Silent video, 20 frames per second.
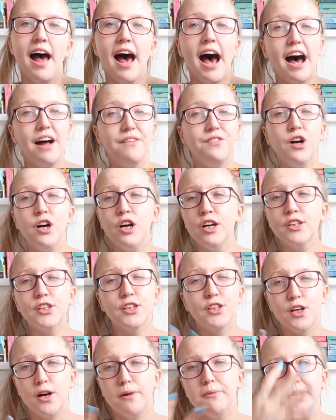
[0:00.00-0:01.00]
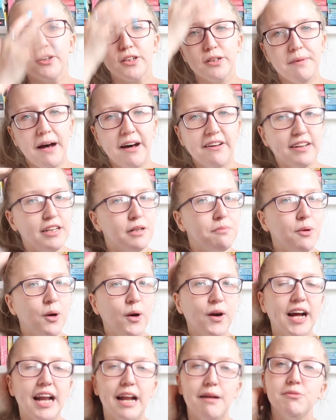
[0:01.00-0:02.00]
I've heard so much about this
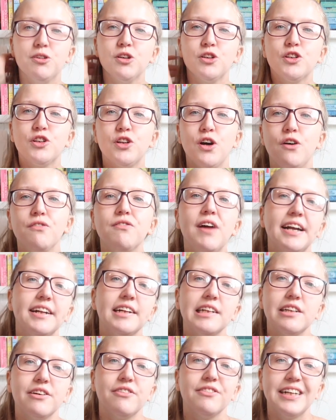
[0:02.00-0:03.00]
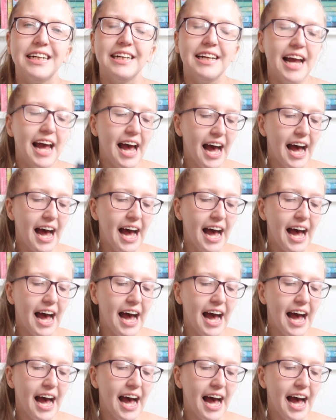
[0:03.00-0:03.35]
book and I'm just so ready to read it.